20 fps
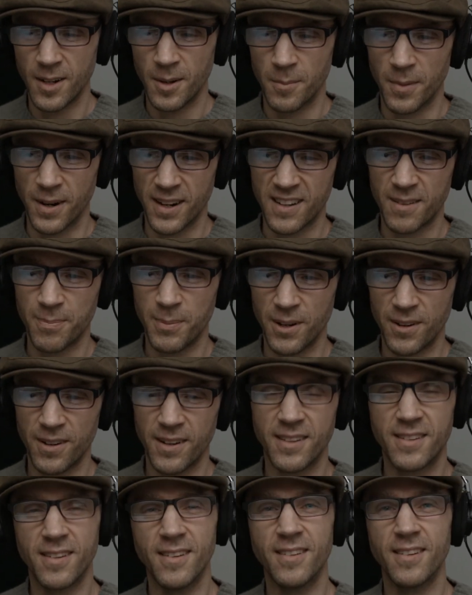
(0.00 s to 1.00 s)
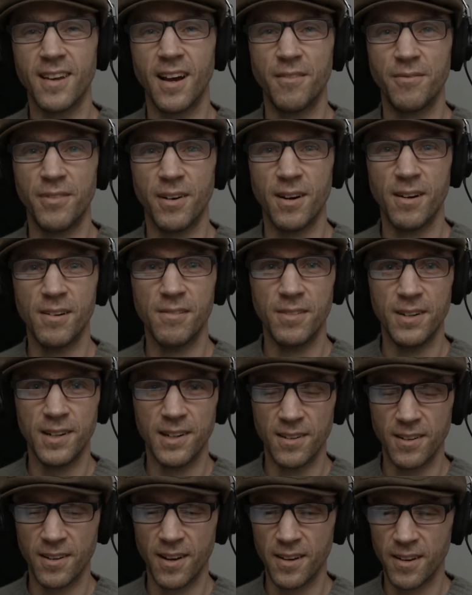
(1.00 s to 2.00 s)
My experiences are very real,